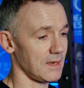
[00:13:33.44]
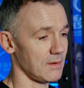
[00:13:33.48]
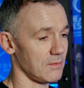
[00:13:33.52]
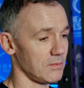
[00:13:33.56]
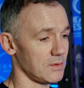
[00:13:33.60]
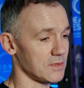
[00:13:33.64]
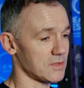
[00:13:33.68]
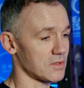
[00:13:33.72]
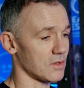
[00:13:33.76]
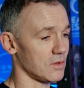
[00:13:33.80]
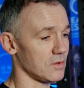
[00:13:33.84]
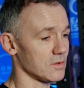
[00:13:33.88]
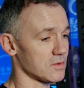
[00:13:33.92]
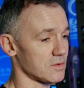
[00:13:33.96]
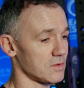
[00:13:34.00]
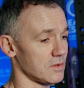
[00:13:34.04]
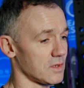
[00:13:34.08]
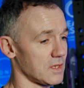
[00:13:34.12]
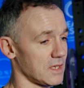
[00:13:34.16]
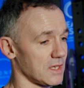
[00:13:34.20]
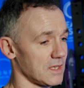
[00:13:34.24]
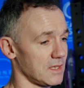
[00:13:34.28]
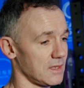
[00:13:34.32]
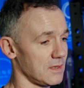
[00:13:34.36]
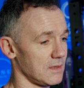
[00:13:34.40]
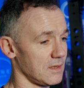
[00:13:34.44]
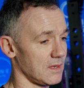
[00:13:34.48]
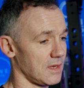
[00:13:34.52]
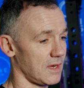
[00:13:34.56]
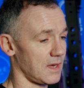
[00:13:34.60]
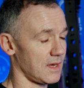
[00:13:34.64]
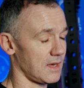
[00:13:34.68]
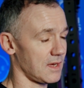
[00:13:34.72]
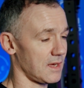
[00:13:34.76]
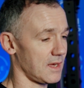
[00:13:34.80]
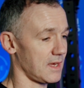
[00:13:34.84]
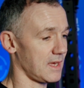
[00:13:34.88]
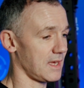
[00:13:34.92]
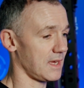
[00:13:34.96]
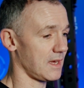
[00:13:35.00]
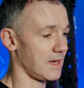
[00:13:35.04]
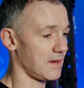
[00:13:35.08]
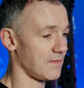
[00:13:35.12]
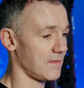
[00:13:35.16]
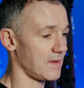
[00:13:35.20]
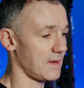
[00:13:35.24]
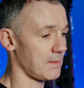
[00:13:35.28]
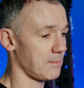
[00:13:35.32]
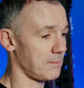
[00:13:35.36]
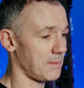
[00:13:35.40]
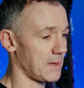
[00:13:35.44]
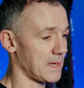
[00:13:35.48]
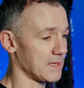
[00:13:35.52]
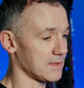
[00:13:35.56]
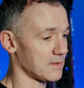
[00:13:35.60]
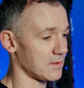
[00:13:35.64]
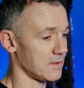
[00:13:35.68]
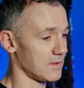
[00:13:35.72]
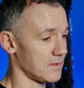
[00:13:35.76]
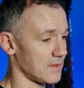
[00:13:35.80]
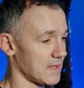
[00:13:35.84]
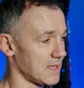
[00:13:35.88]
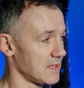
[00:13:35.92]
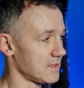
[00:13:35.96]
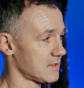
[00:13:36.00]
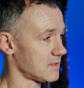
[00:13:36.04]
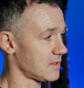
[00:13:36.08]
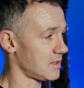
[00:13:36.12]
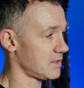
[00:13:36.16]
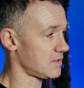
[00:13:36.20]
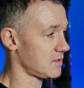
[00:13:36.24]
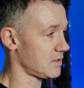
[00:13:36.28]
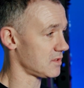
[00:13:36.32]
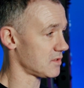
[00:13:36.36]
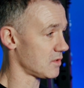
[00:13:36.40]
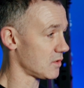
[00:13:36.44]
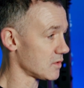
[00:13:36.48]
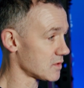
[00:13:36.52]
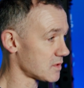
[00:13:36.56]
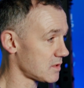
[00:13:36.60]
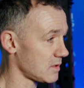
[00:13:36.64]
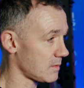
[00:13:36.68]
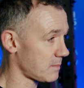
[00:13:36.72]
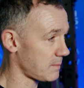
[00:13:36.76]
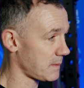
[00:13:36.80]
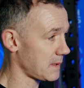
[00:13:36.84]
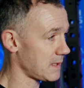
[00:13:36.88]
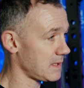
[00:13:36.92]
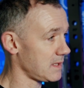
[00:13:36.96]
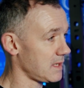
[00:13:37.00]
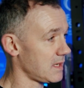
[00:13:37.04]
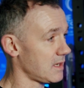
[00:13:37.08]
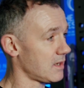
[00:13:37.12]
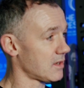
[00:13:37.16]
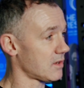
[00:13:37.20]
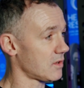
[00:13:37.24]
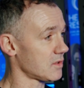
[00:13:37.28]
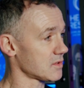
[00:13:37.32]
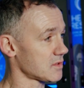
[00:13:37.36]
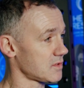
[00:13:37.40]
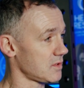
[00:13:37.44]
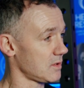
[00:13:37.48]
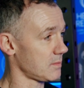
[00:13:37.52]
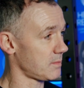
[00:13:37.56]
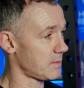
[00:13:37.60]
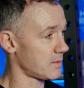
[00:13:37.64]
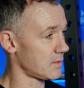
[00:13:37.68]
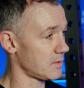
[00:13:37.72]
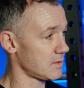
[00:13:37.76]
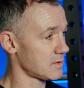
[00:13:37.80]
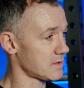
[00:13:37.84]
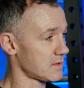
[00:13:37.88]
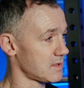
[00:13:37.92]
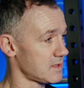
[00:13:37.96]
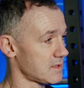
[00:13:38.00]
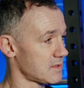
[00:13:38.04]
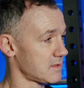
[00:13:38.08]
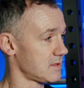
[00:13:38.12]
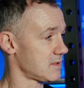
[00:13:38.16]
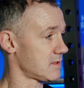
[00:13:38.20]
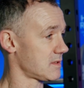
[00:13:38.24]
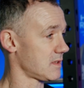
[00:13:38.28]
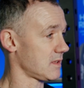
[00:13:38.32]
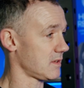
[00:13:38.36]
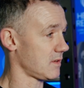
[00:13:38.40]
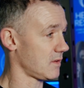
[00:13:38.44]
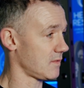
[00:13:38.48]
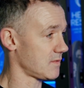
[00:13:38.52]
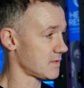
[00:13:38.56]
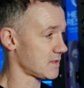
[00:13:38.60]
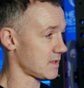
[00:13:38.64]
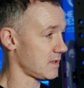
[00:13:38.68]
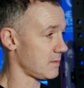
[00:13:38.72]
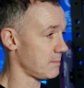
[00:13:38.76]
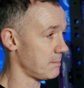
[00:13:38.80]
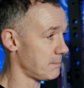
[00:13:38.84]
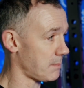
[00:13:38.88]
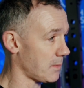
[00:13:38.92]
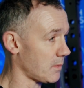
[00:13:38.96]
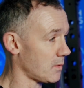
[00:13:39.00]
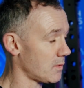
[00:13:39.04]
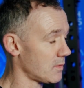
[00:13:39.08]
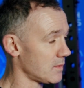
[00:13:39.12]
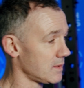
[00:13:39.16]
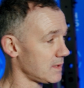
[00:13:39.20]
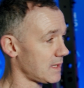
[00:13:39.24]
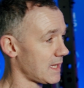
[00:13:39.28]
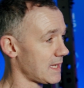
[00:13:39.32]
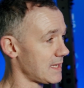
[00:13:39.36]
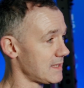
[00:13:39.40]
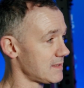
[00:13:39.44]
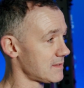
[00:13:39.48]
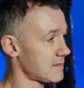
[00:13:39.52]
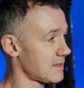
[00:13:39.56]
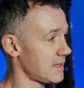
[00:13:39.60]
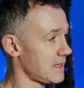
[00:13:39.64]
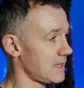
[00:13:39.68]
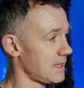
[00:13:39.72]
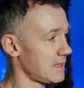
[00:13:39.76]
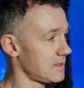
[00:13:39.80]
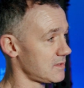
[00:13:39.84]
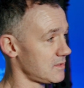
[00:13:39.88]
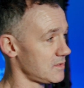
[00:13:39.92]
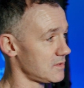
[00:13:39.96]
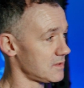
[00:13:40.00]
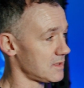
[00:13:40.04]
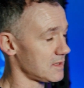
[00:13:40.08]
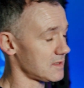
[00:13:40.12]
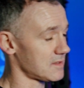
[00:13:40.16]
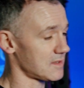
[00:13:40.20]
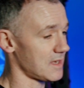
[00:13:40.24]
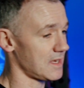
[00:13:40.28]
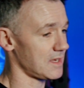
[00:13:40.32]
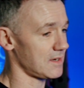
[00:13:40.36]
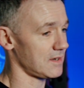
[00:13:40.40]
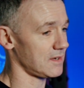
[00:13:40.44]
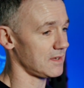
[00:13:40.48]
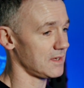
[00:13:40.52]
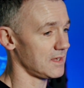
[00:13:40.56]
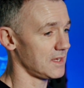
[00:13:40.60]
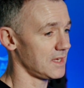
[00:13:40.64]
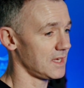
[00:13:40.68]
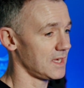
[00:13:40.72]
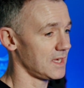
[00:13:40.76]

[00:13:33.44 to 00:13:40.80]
which also can have an impact on things such as osteopenia or osteoporosis. It's obviously bone density issues, etc.